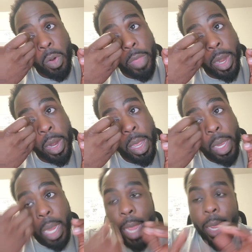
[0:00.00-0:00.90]
like
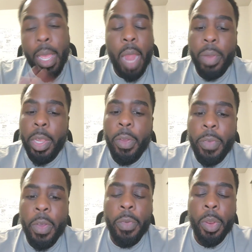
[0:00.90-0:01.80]
I really do feel for you.
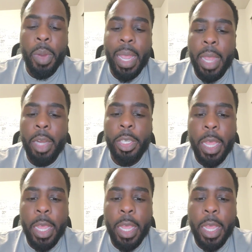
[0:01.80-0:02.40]
Like I understand